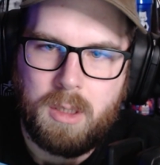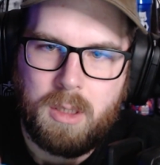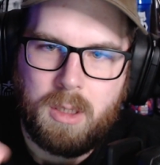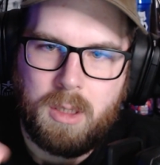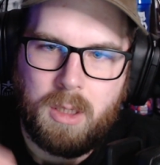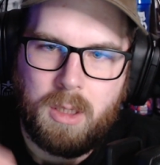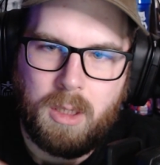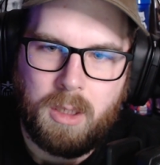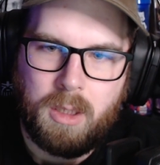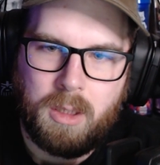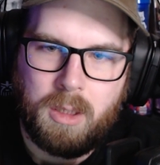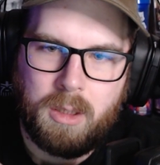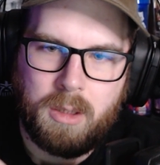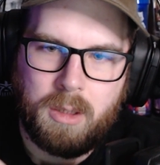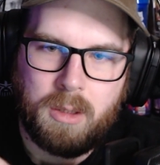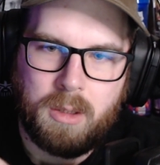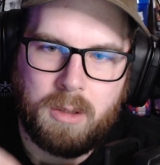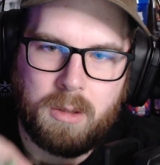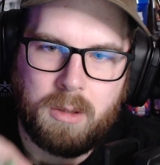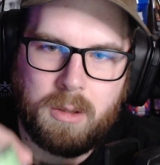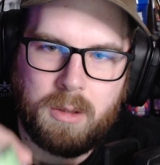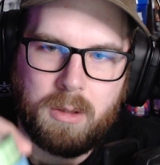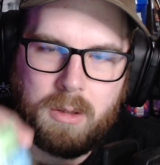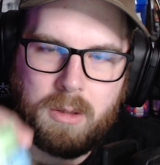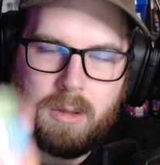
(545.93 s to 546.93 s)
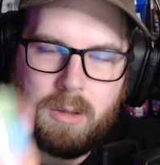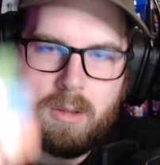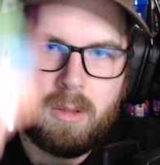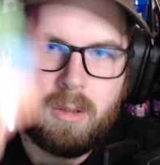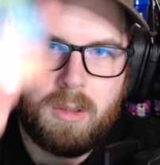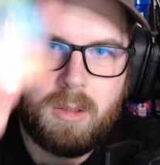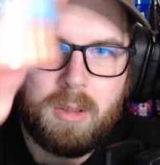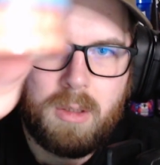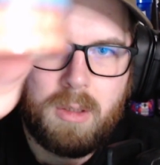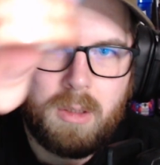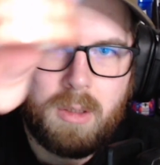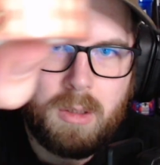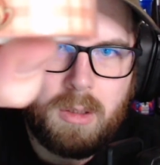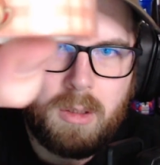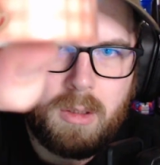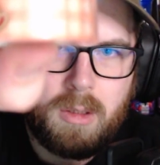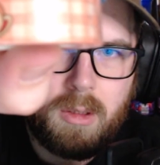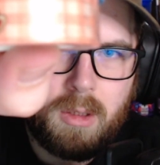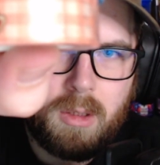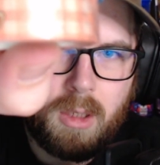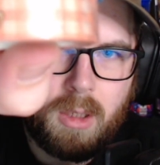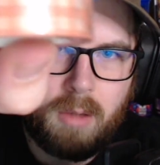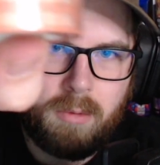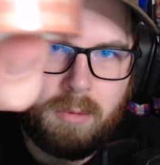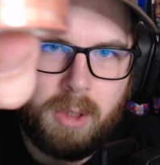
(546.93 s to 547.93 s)
and
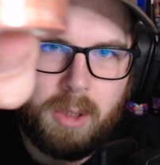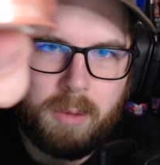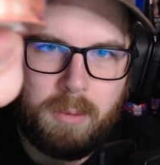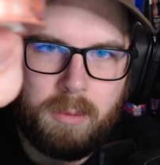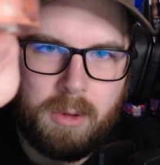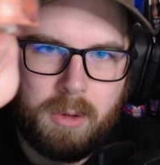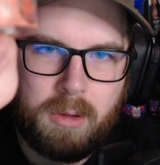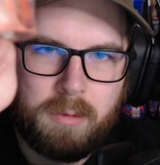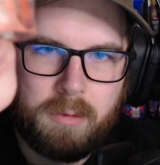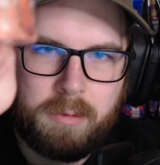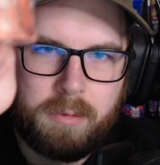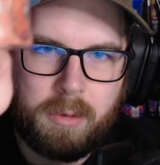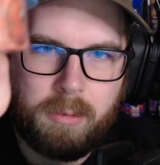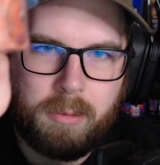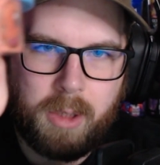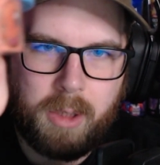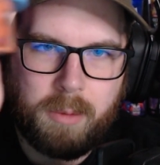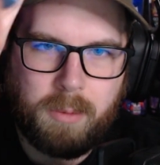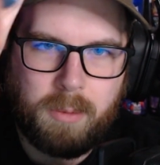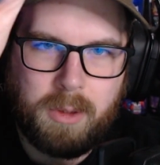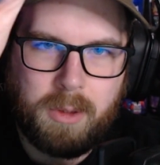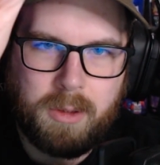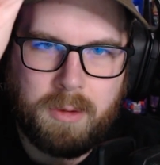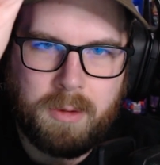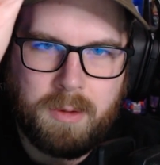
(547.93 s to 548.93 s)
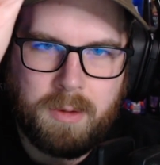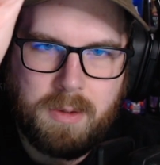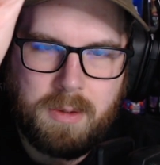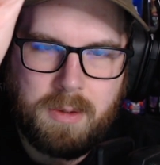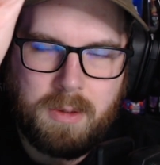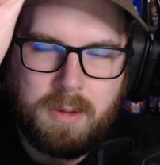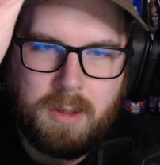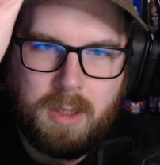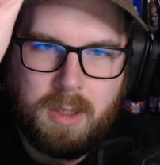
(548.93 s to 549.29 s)
a red one for red ones.